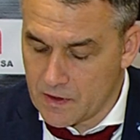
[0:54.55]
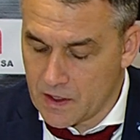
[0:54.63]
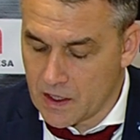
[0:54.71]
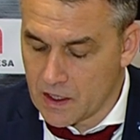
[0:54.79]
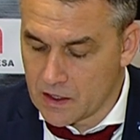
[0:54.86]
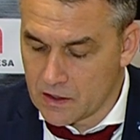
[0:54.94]

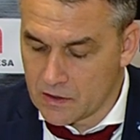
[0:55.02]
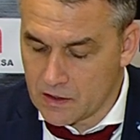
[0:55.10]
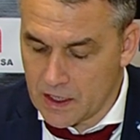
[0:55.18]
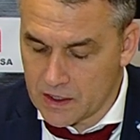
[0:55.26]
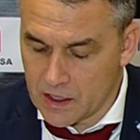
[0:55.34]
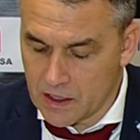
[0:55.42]
And
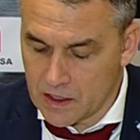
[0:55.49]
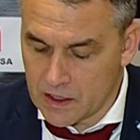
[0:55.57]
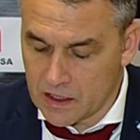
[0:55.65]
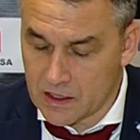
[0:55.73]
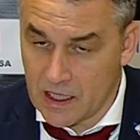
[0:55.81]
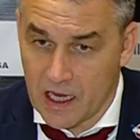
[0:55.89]
I think in
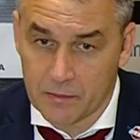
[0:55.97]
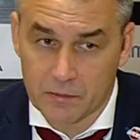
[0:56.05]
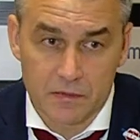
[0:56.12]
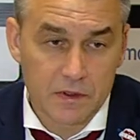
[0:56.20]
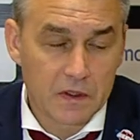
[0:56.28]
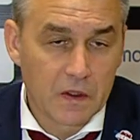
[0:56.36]
that
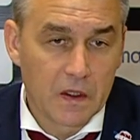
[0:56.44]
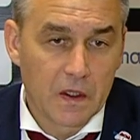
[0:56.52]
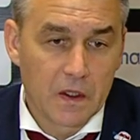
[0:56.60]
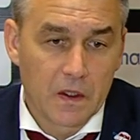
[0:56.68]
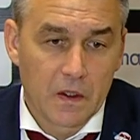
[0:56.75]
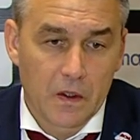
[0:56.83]
time
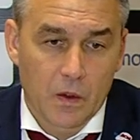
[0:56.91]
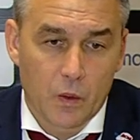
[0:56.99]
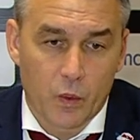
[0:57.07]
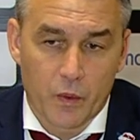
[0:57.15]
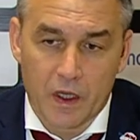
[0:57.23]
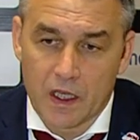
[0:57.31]

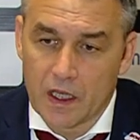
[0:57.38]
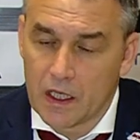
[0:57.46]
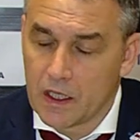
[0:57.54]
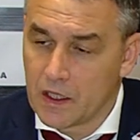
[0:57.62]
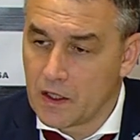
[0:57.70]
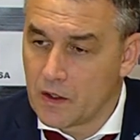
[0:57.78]

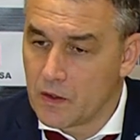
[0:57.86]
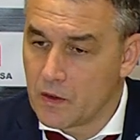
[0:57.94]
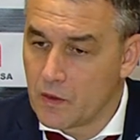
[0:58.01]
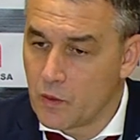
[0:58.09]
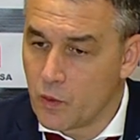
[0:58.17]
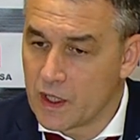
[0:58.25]
we
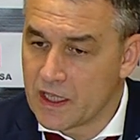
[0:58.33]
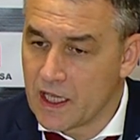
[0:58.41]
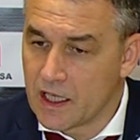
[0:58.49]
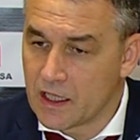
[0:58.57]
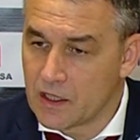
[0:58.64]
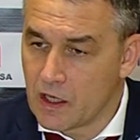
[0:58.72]

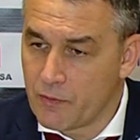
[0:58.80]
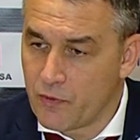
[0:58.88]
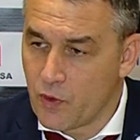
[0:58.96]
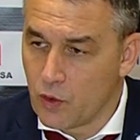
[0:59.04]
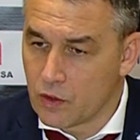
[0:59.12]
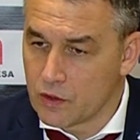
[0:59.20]
take
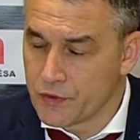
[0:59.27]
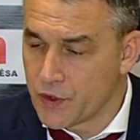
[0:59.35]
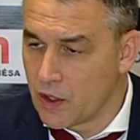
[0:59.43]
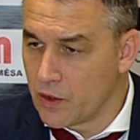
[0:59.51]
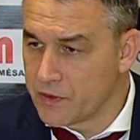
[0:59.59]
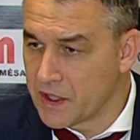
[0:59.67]
full
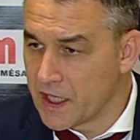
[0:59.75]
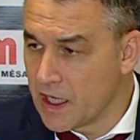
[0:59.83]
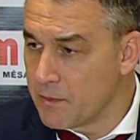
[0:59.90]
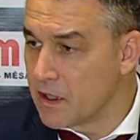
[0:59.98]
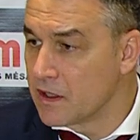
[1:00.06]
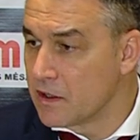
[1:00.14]
control of the
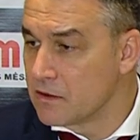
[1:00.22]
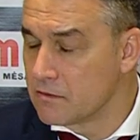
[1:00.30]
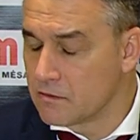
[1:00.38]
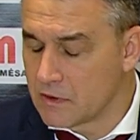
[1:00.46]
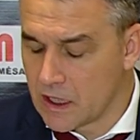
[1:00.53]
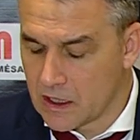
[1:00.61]
game, and
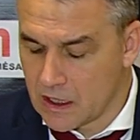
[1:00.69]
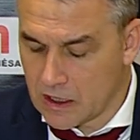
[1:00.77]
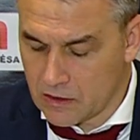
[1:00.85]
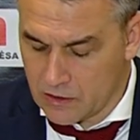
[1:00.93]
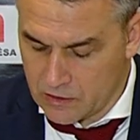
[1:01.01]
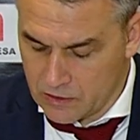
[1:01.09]
then
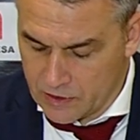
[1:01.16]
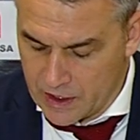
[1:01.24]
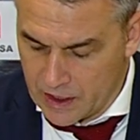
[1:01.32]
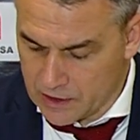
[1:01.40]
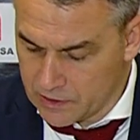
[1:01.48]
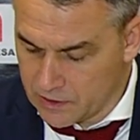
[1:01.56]
on
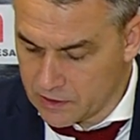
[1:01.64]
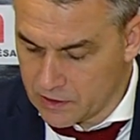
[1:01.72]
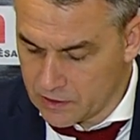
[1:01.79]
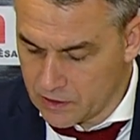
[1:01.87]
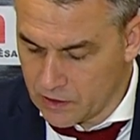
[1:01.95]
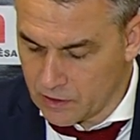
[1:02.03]
the end,
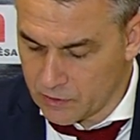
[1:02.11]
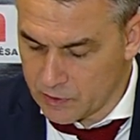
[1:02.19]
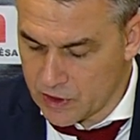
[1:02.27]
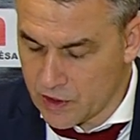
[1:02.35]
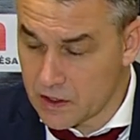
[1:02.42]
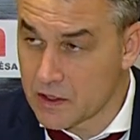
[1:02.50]
you know,
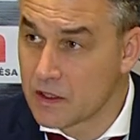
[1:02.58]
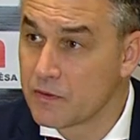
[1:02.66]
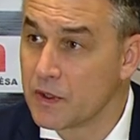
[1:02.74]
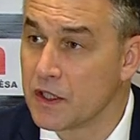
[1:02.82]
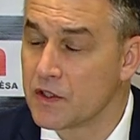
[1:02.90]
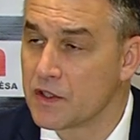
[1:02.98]
we just
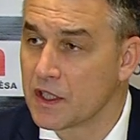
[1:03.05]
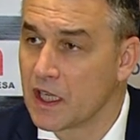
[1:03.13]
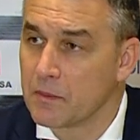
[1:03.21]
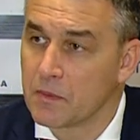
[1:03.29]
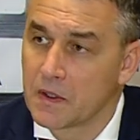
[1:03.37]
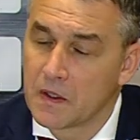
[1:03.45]
finish the
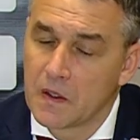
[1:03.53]
game.